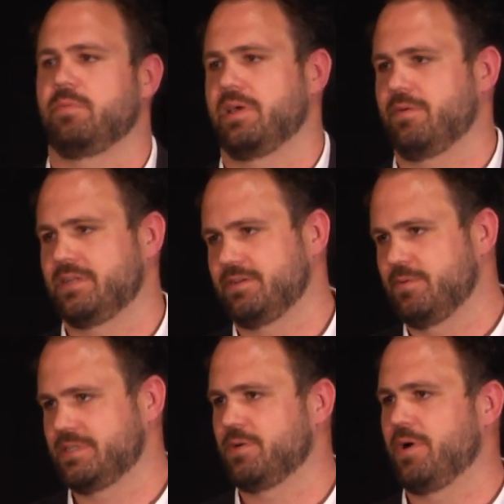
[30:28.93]
by the way, so it
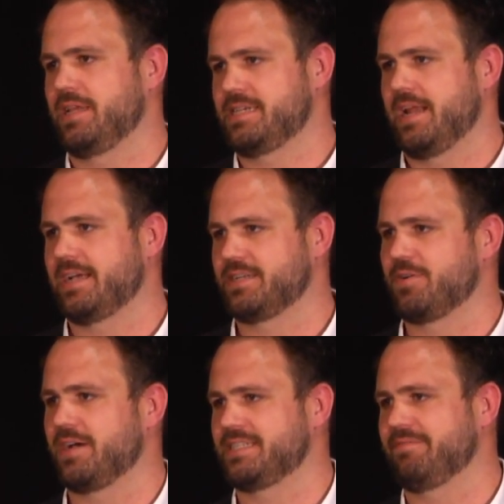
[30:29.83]
wasn't quite 10x
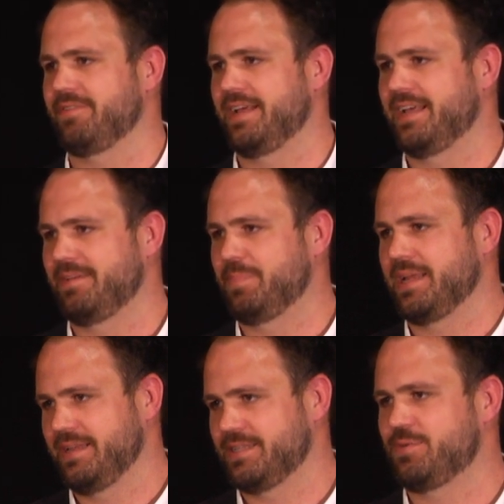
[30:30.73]
across
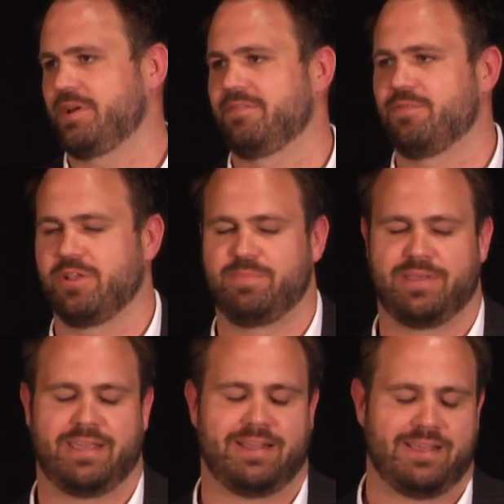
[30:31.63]
but it's 20 to 40
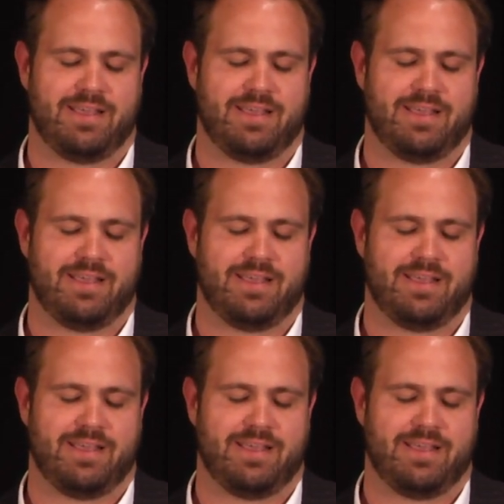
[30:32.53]
billion.